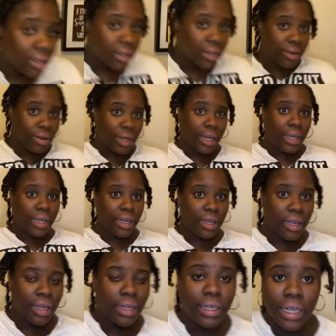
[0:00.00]
Okay.
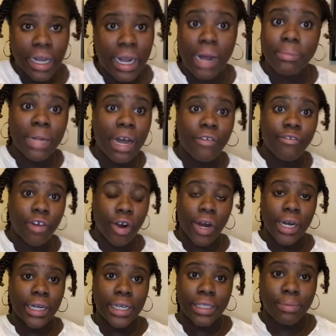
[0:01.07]
I'm not
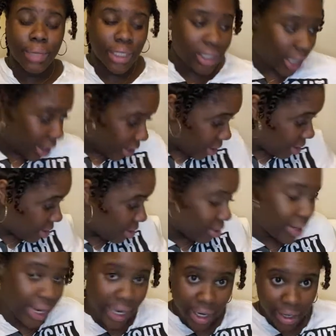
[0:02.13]
farting, that's my chair.
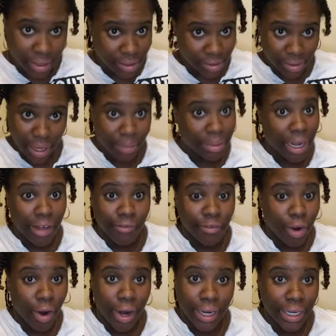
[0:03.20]
Okay. I'm not
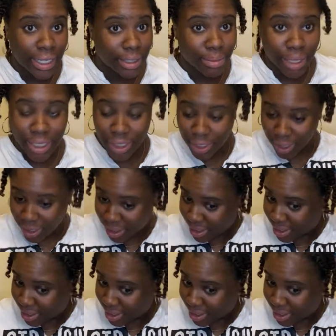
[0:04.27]
farting, that's my chair.